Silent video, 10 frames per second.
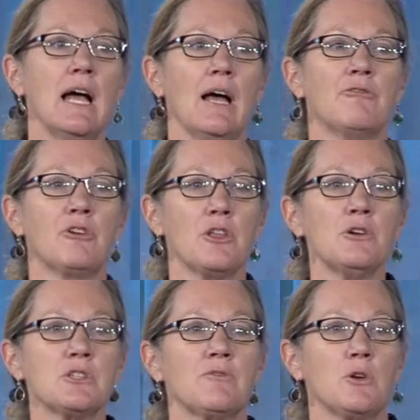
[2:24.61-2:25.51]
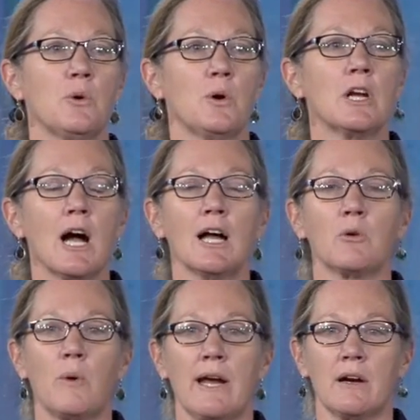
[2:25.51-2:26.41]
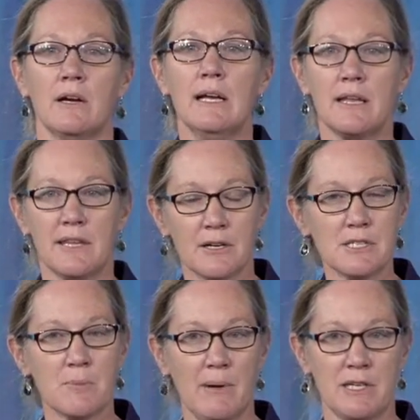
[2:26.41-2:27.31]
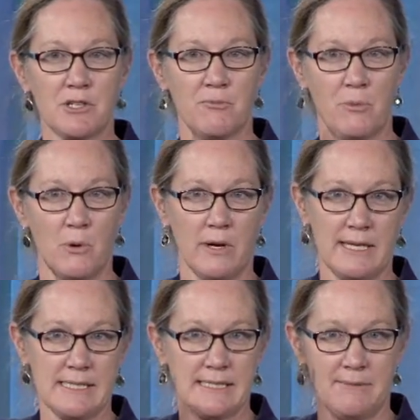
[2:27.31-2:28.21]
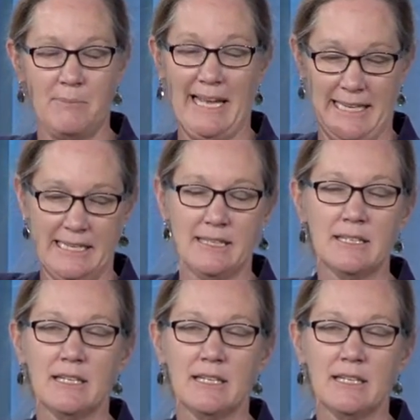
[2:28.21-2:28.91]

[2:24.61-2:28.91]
And for those of you who are not aware, there is a bunch of boys, men,